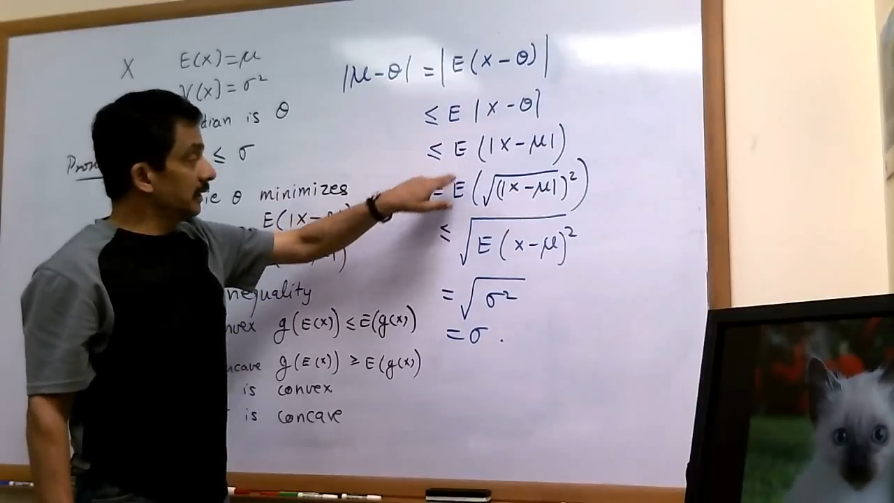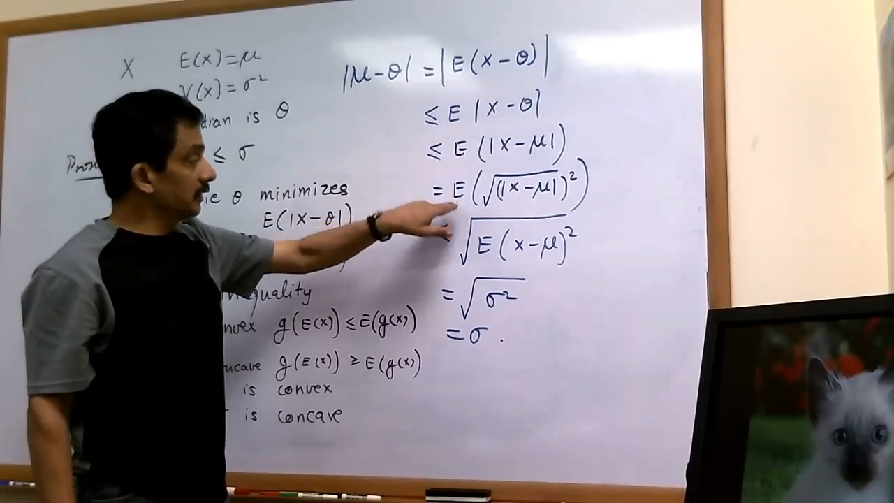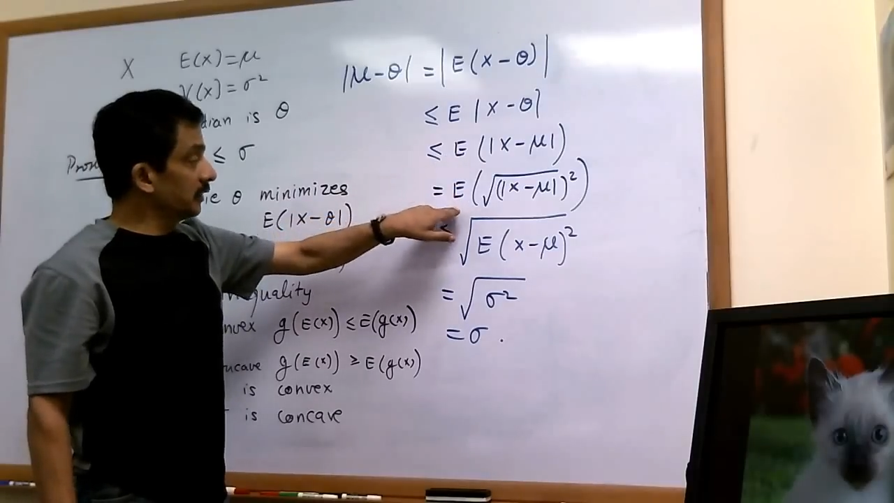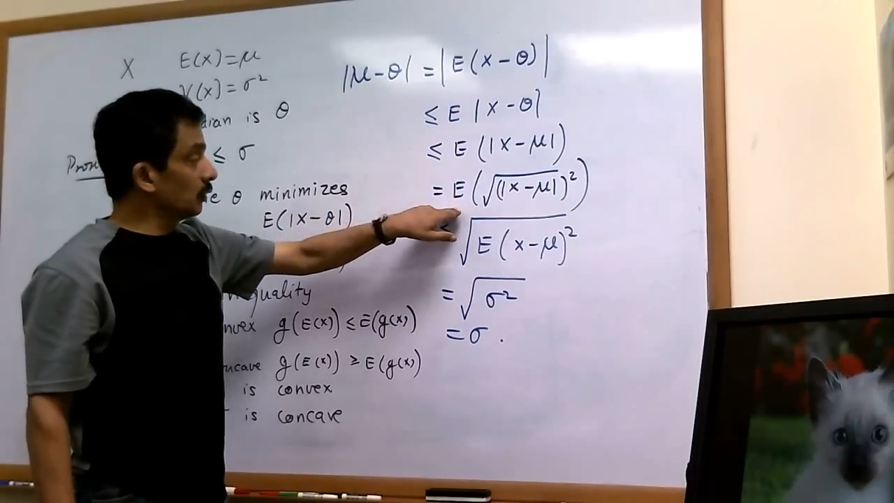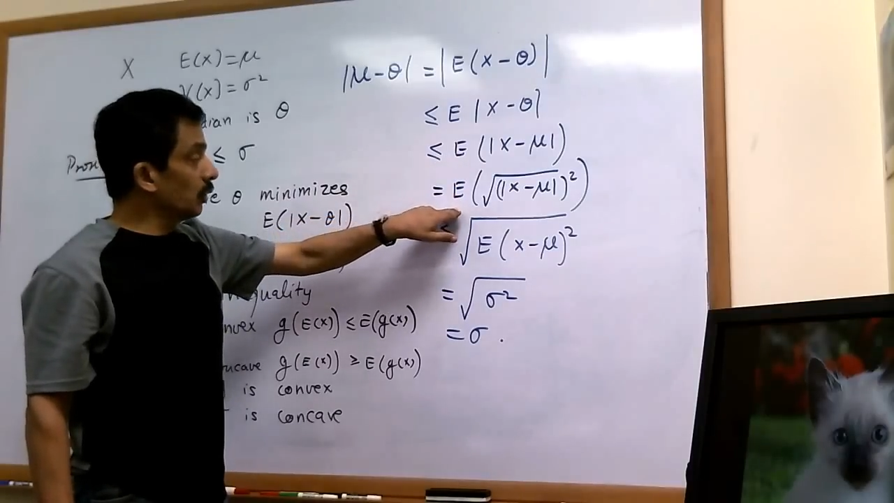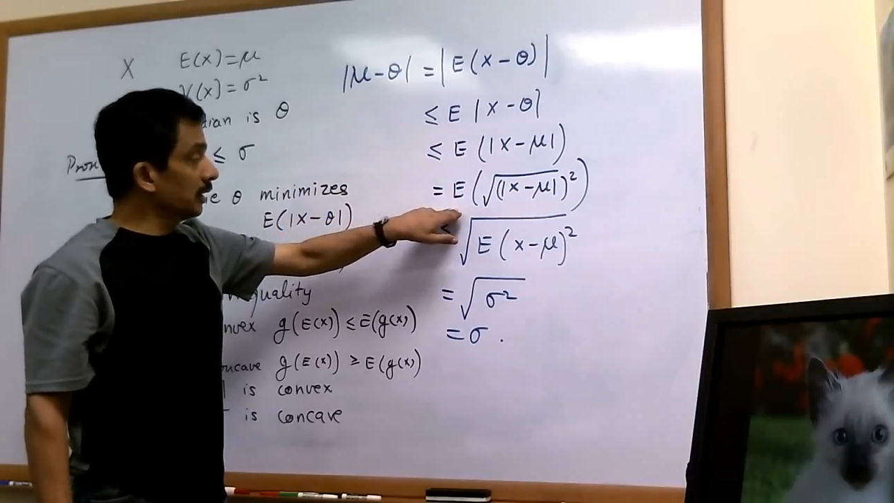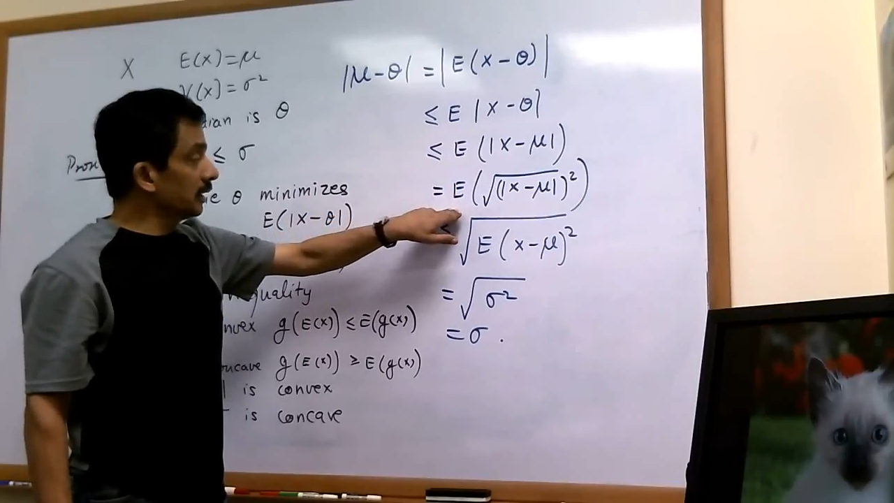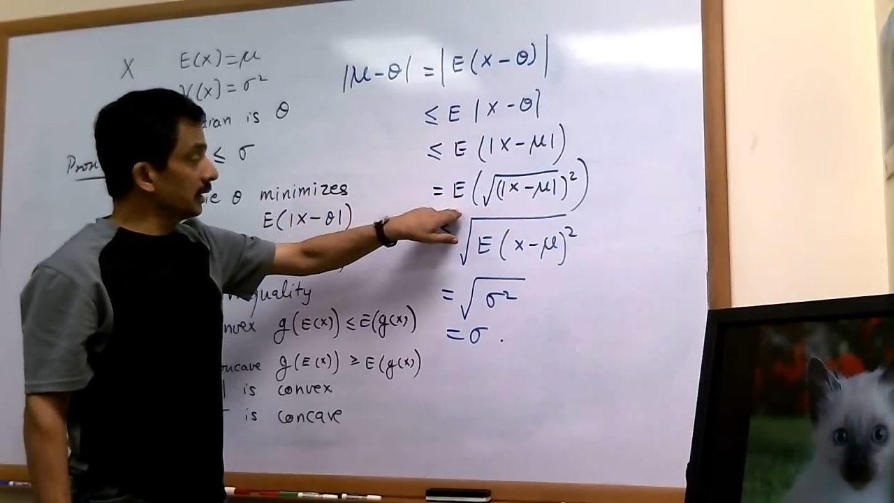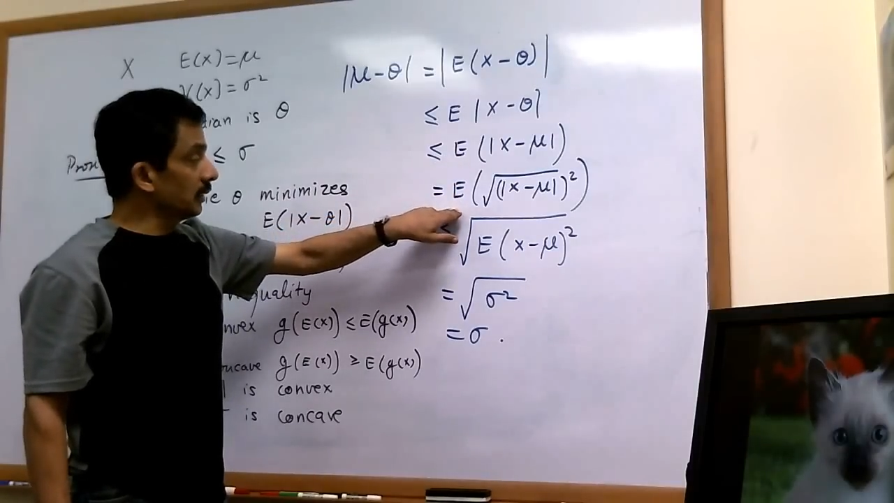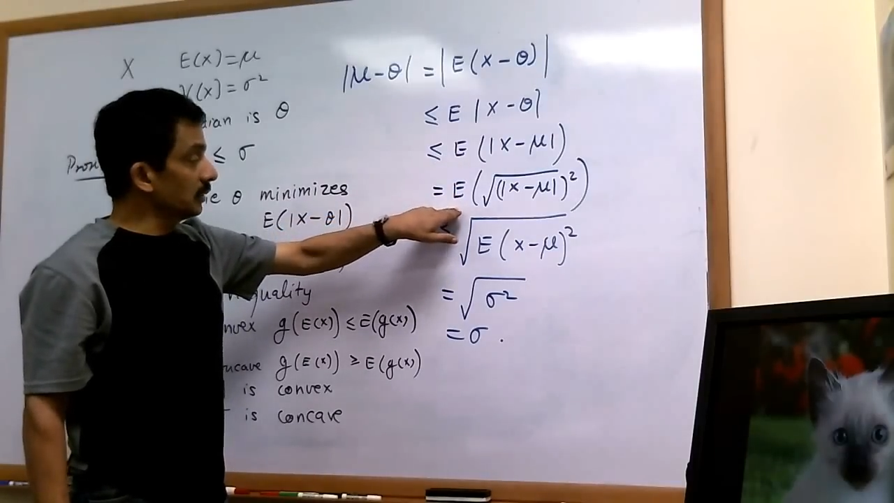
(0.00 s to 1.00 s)
this
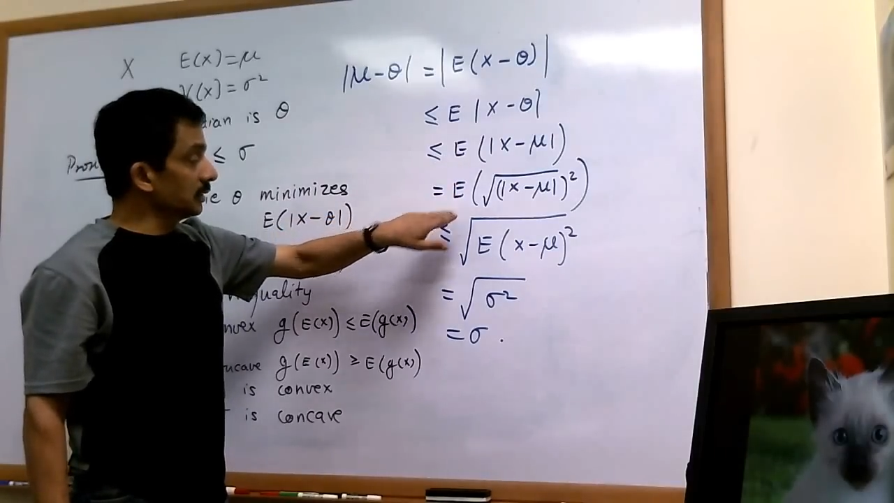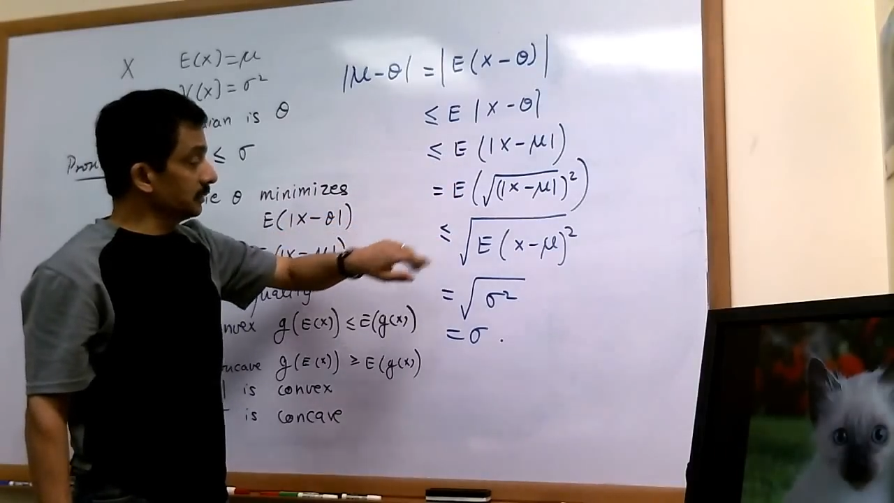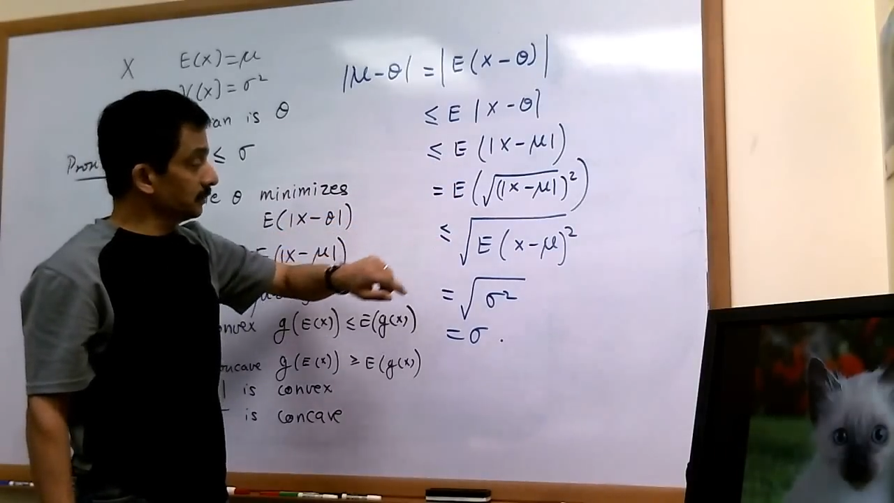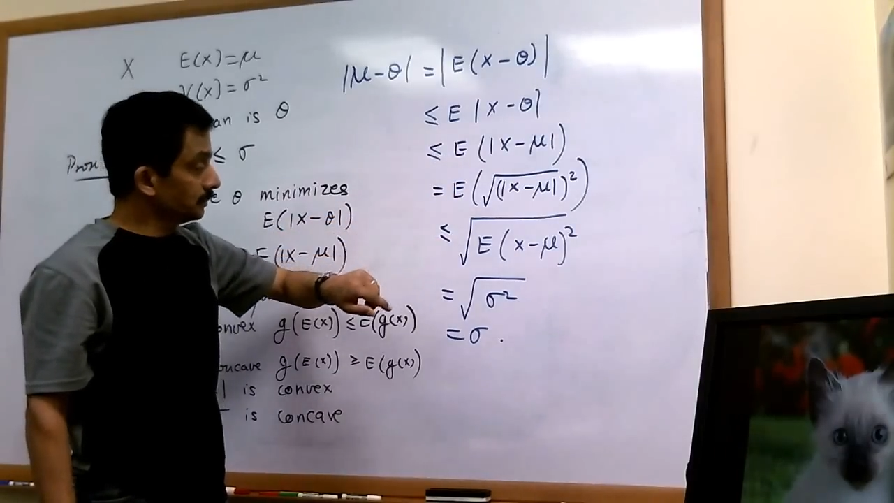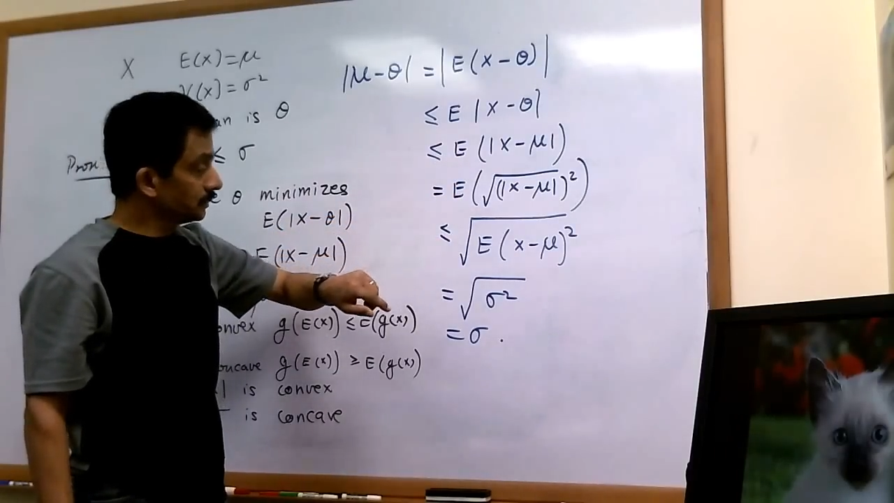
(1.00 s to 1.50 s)
equality holds.